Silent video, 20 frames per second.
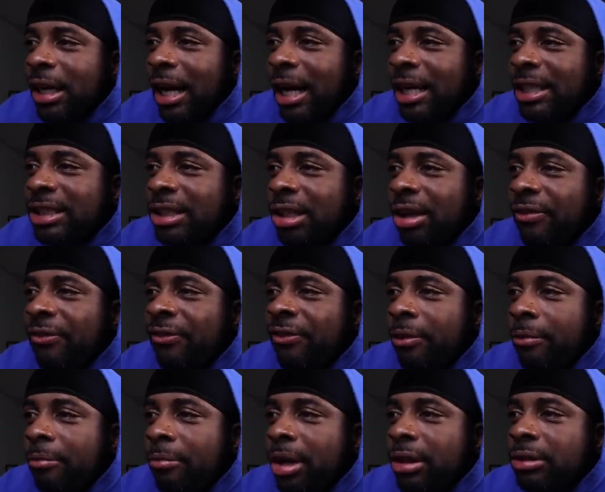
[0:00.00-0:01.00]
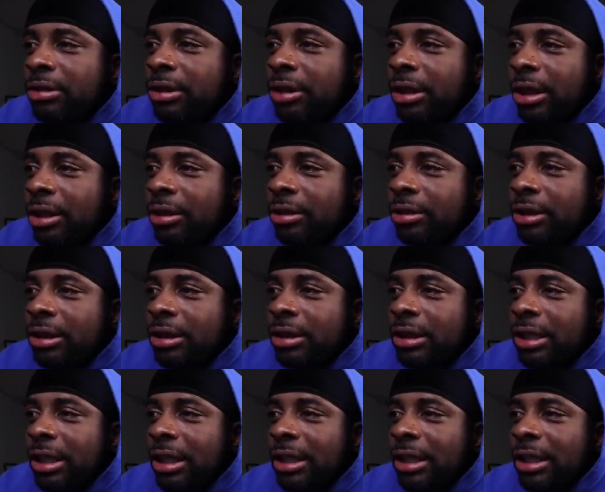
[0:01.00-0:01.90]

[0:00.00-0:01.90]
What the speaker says: I suffer from mental illness.